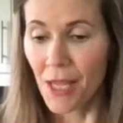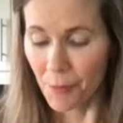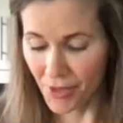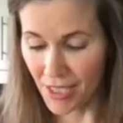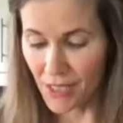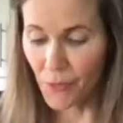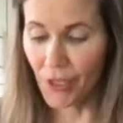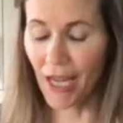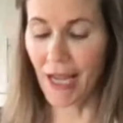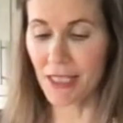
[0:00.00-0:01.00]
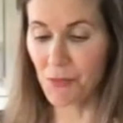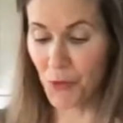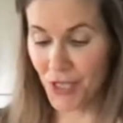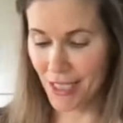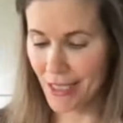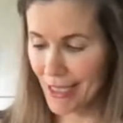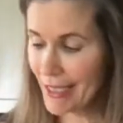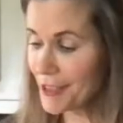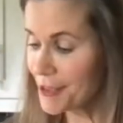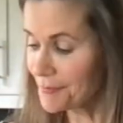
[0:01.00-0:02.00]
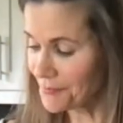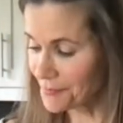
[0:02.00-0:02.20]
But this one has more seasonings,